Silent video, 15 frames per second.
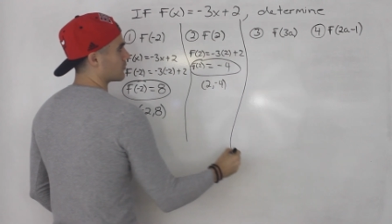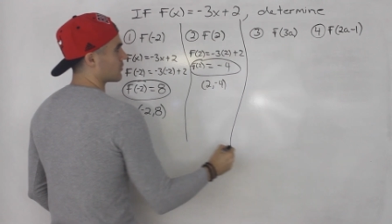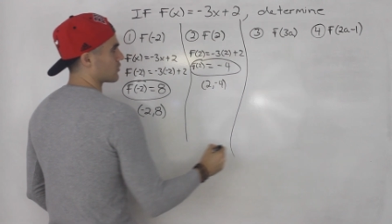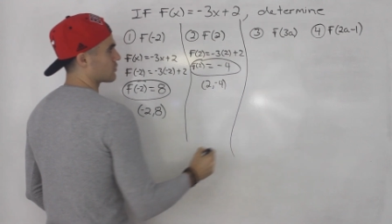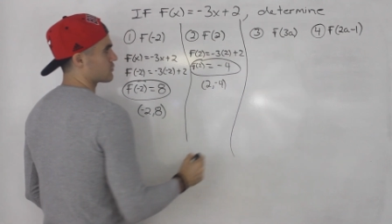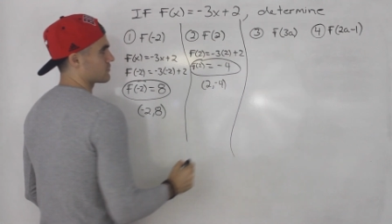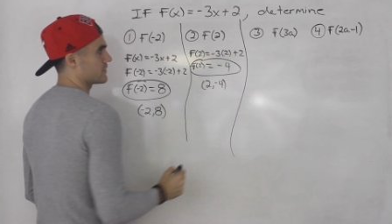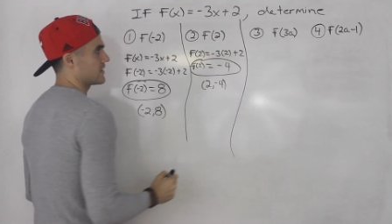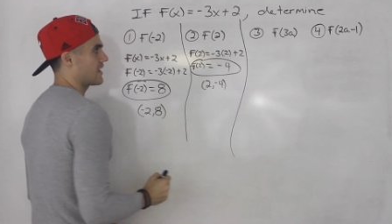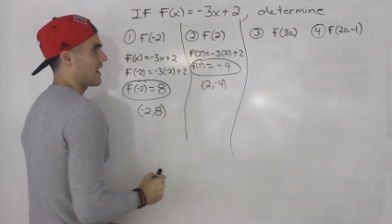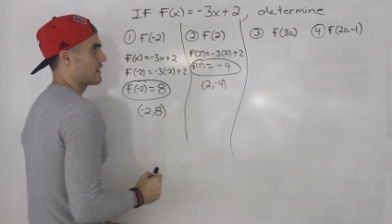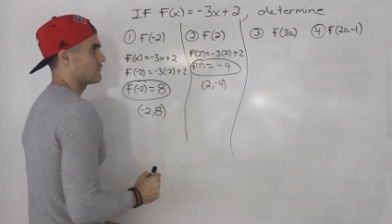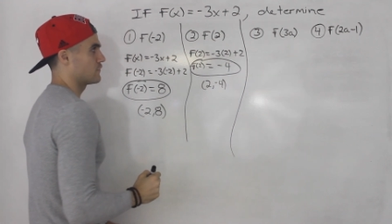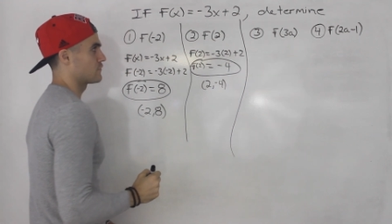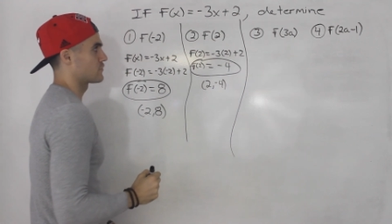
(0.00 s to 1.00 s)
Number 3,
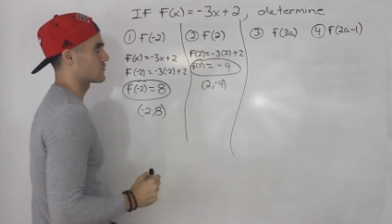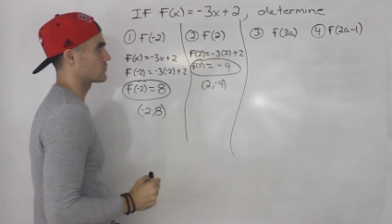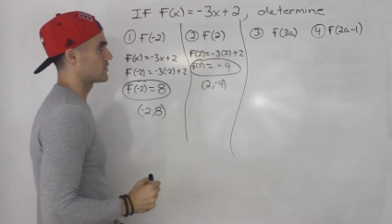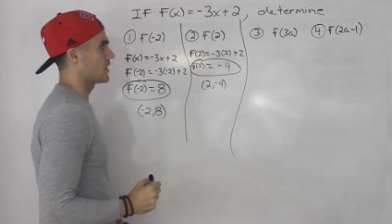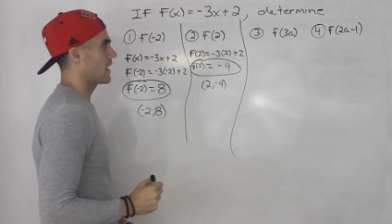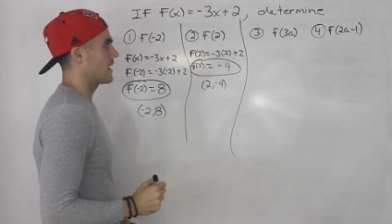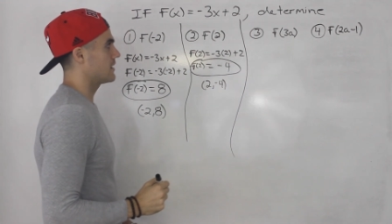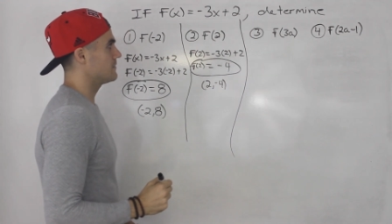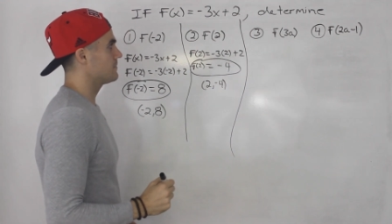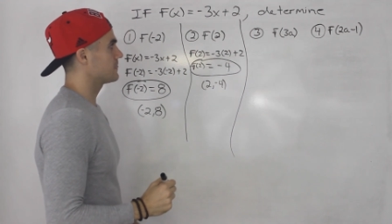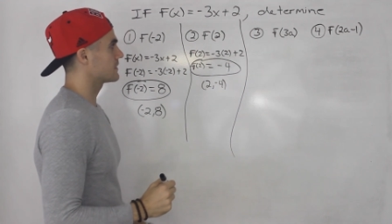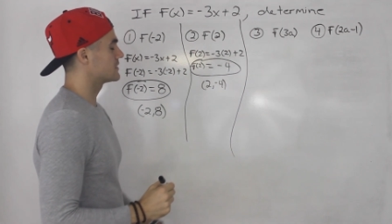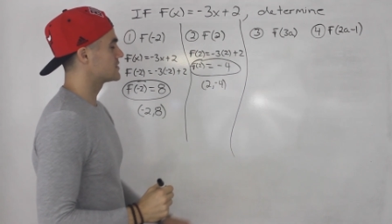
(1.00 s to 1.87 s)
f of 3a.